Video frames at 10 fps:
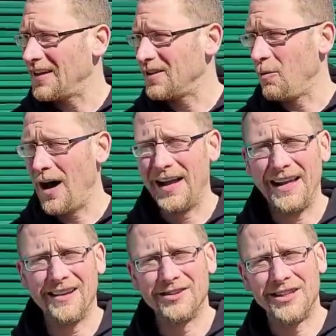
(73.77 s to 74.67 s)
I said, why?
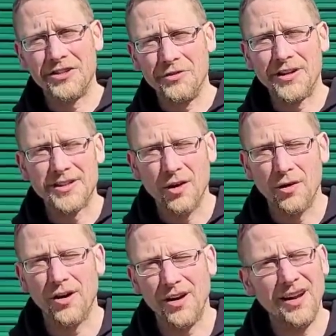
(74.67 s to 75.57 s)
He goes, this unit's
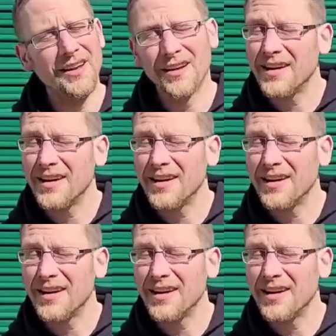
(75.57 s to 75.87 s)
so good,